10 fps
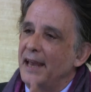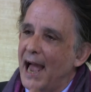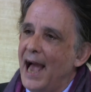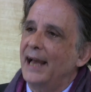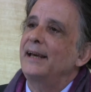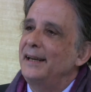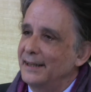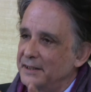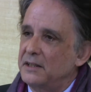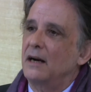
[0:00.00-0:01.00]
the agony
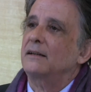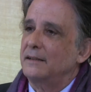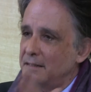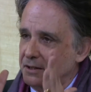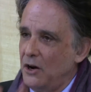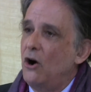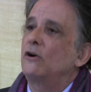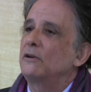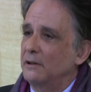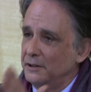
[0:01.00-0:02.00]
and darkness and
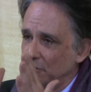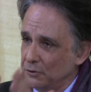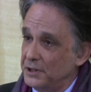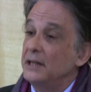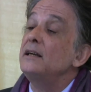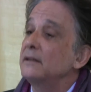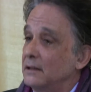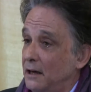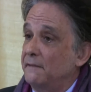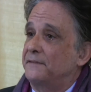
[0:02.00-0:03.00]
horror and
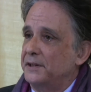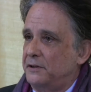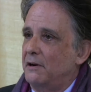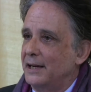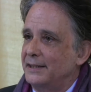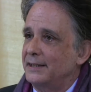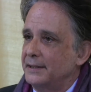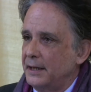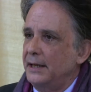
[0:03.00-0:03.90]
ordeal of this crisis,